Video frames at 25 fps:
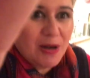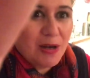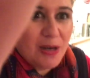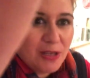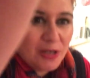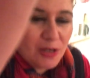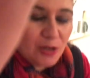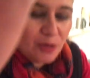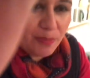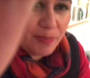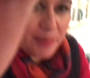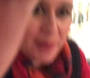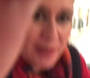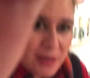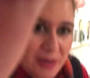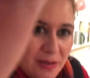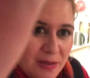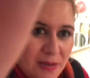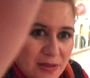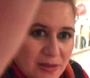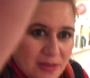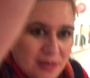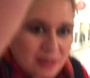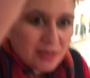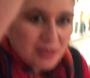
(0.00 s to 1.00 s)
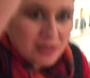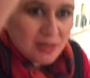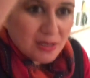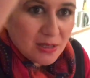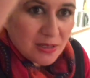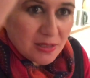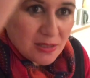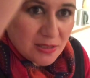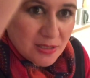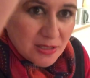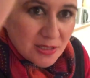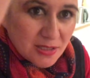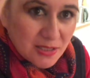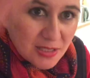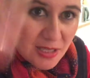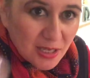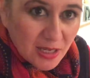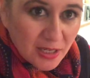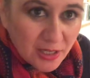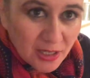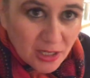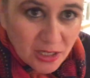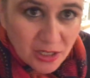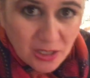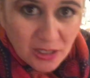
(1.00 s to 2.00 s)
a little bit, just a
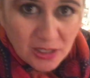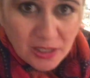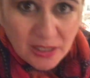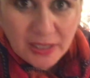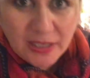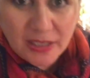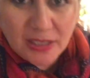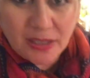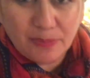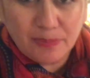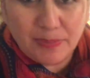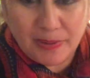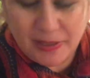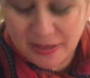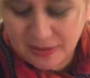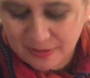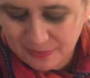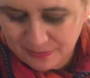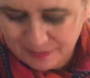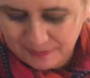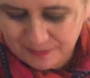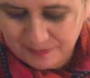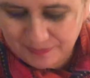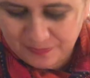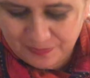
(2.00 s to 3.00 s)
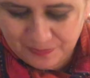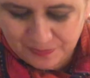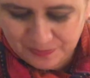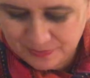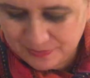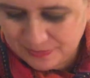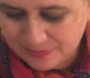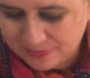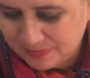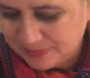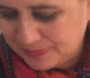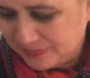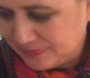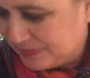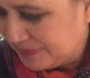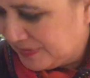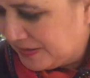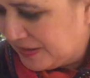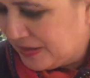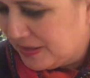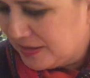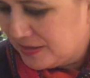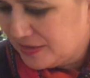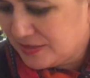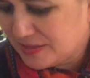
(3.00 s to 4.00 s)
little bit,
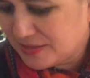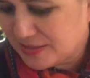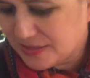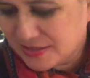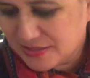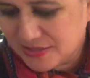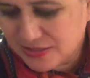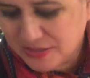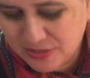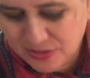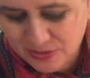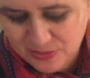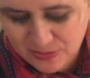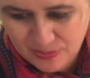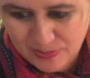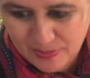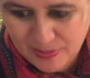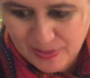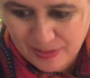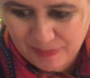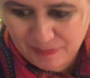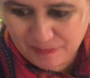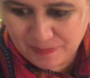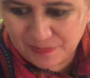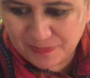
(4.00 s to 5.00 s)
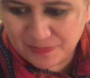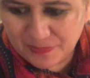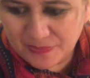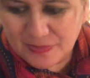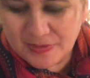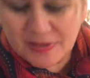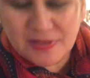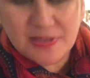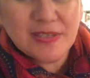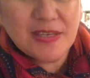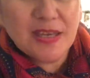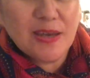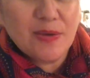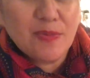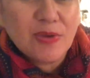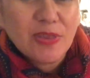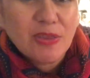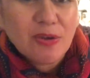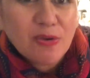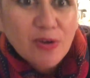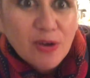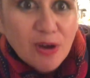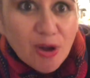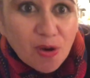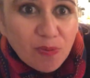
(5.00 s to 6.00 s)
just to see
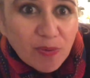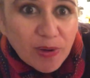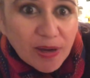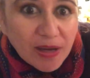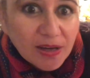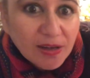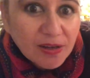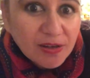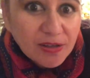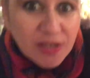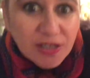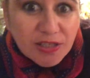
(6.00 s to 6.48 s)
whether or not we can